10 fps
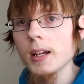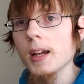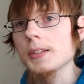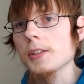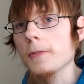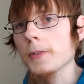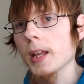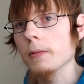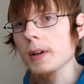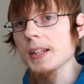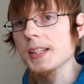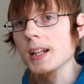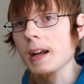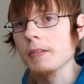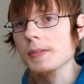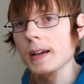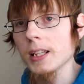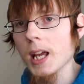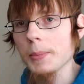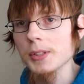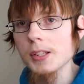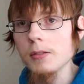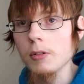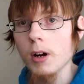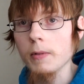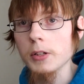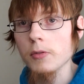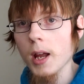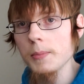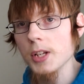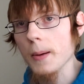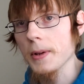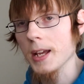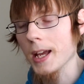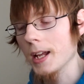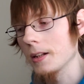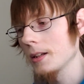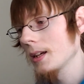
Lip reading: And so for that reason, I was finally able to go out retro game shopping again.